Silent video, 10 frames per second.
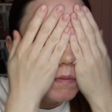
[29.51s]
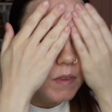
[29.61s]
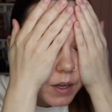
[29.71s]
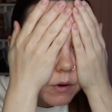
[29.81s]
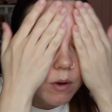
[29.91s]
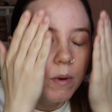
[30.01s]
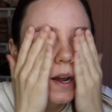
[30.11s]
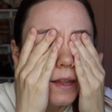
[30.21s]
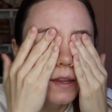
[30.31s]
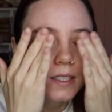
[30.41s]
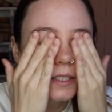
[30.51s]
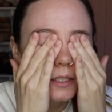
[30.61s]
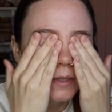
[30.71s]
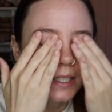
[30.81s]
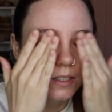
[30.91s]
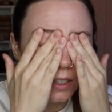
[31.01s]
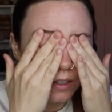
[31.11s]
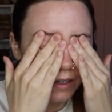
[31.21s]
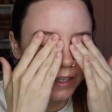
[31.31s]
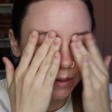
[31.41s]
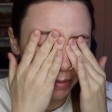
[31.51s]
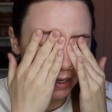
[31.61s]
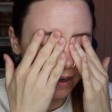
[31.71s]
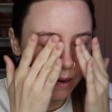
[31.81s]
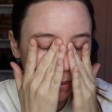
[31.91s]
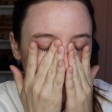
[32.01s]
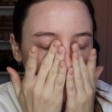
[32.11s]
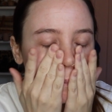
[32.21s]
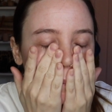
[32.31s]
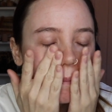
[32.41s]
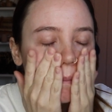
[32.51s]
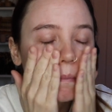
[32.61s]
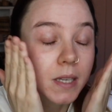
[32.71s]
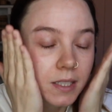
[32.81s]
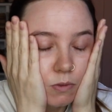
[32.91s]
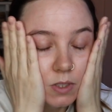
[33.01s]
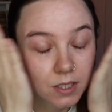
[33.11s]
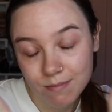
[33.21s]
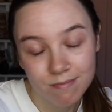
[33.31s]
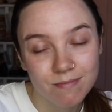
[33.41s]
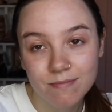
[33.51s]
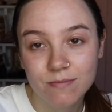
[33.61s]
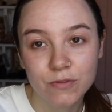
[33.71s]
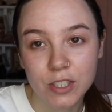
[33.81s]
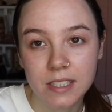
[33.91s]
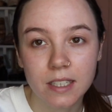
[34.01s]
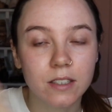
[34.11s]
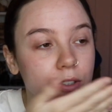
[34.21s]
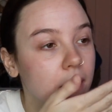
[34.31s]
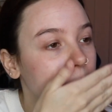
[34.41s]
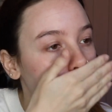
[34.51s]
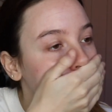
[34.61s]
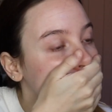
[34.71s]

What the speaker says: I don't know why. I think it's because we had to turn our heat back up because it was freezing in Toronto.